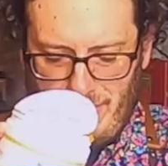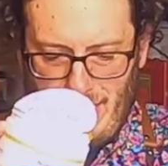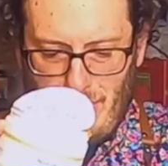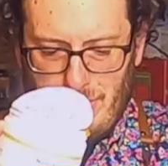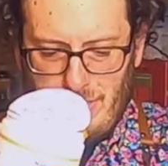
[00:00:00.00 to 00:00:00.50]
of an
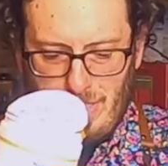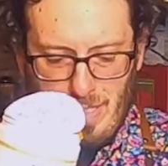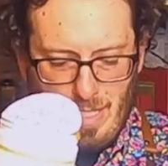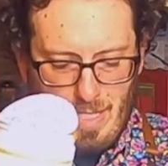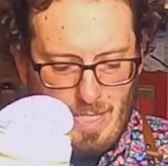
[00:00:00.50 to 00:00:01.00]
ounce
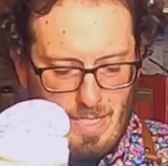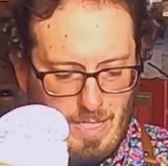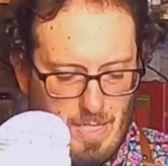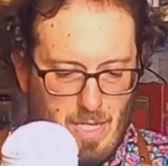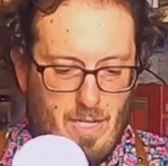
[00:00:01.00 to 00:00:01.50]

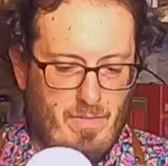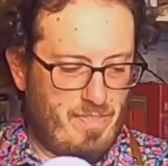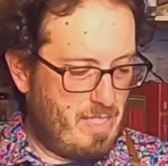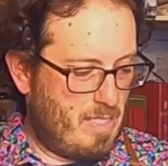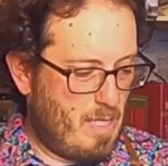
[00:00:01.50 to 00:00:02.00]

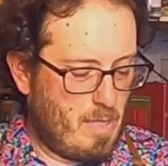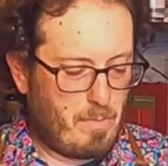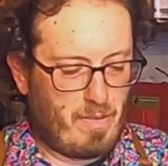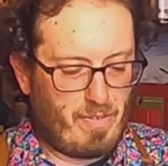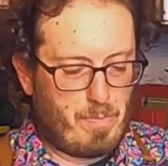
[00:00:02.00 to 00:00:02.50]
of the
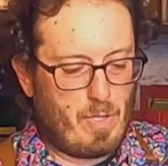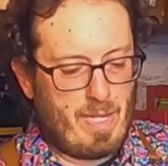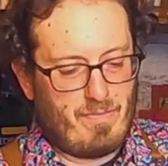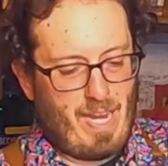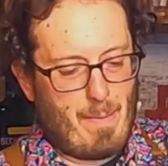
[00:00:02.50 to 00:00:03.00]
Perfect
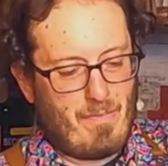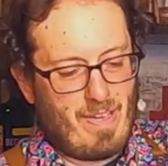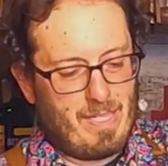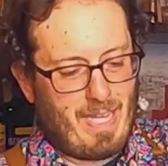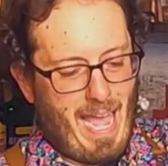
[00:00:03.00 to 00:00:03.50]
Puree of Napa
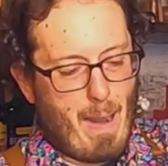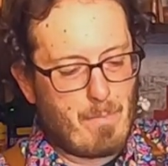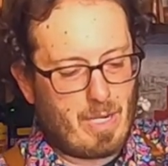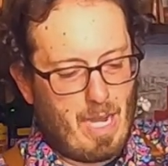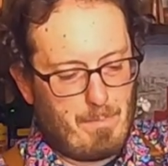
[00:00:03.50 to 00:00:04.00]
Valley
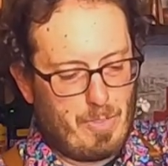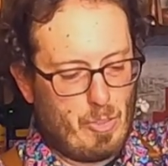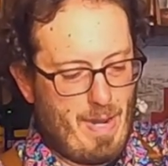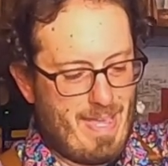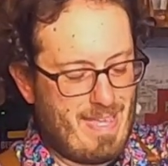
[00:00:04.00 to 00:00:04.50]
Apricot
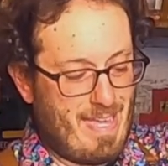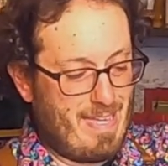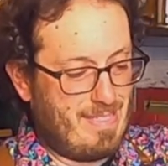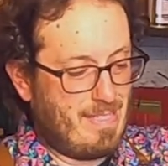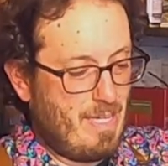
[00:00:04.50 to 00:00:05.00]
Puree.
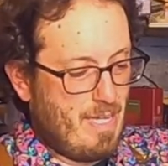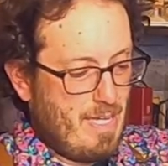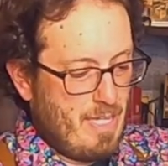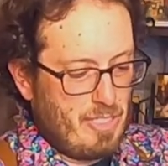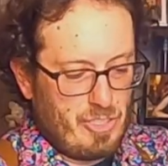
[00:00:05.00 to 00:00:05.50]
And
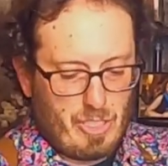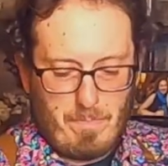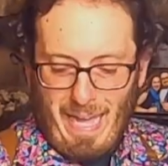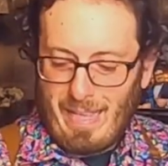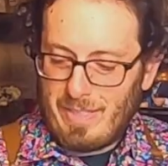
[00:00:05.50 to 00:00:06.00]
to
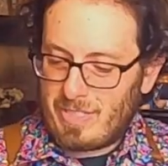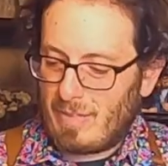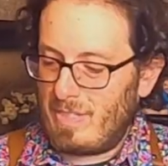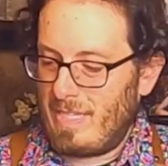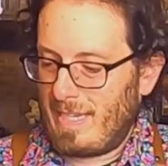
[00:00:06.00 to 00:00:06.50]
balance
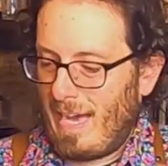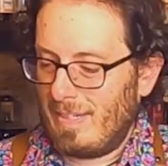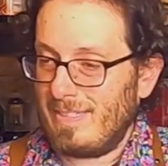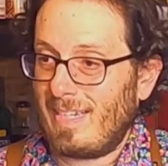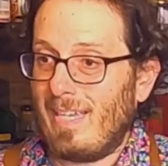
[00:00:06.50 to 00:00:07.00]
everything
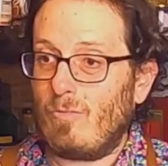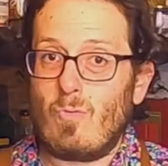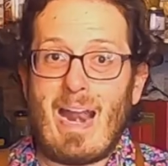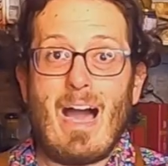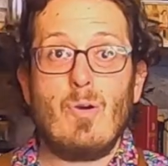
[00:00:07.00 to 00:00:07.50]
out and to kind of
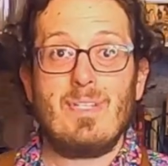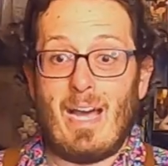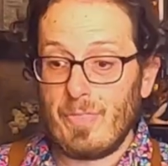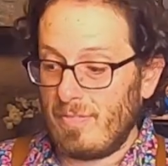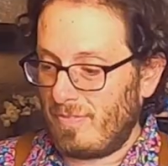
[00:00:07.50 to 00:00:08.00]
round
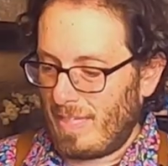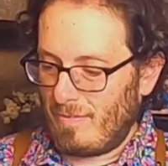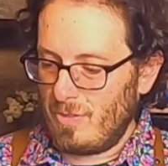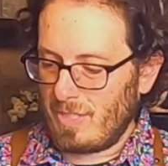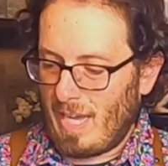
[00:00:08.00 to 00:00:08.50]
out the
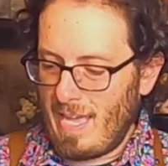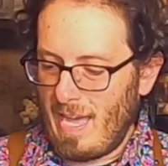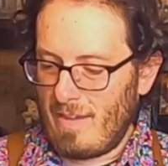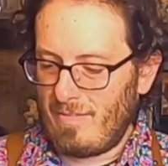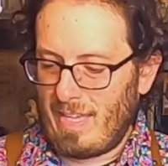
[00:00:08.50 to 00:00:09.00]
flavors, I
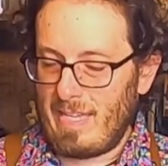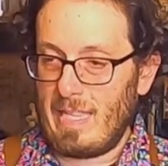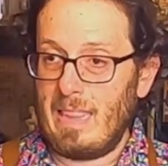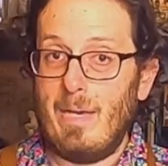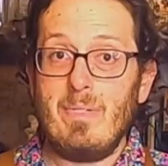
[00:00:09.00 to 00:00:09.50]
have
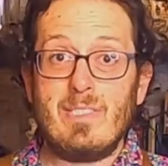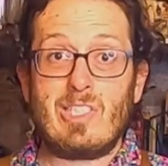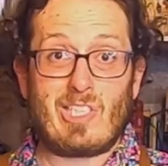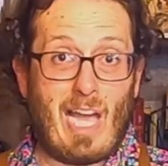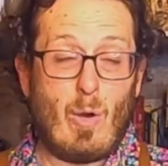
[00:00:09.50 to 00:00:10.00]
a lemon
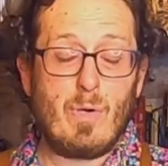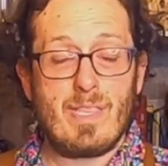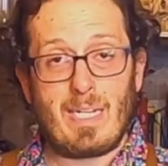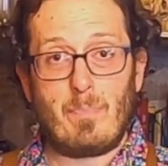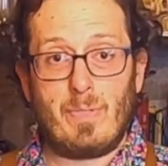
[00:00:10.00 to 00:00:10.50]
sour that I